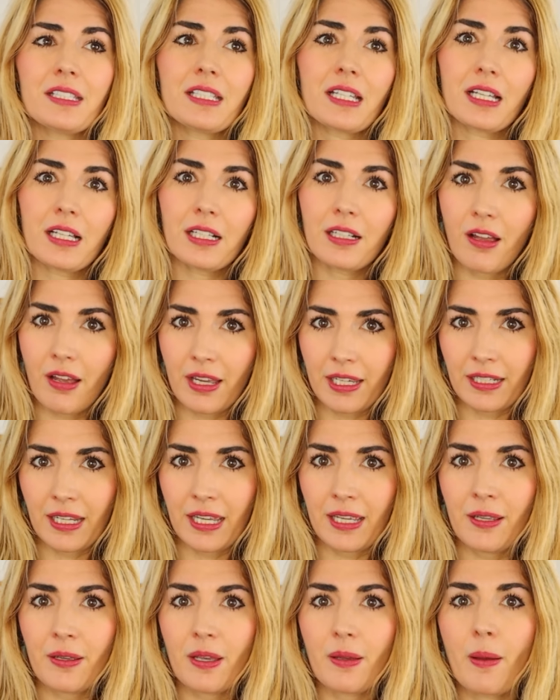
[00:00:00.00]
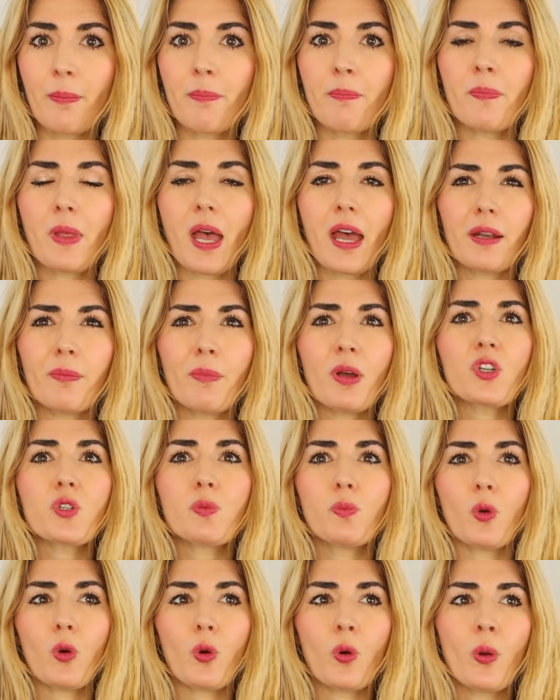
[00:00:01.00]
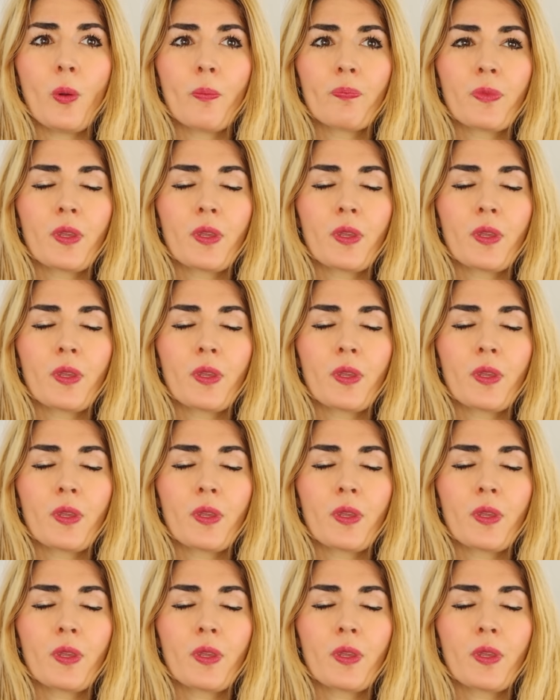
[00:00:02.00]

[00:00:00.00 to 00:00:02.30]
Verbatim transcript: declining um, and much more